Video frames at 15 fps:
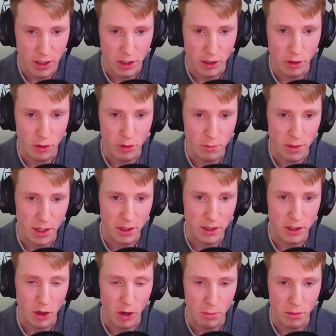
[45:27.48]

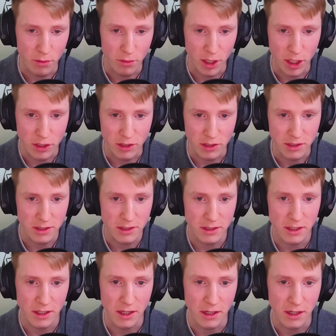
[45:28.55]
go-to-market
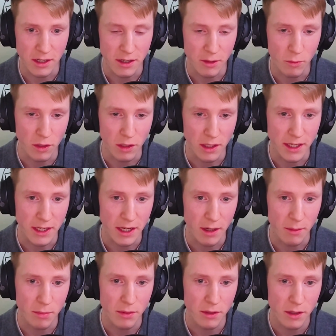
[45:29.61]
operations, uh, we'll link
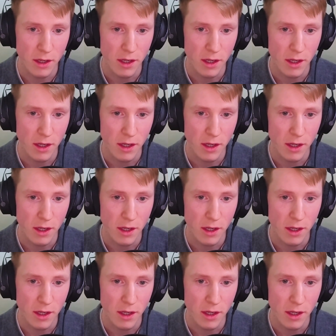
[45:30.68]
up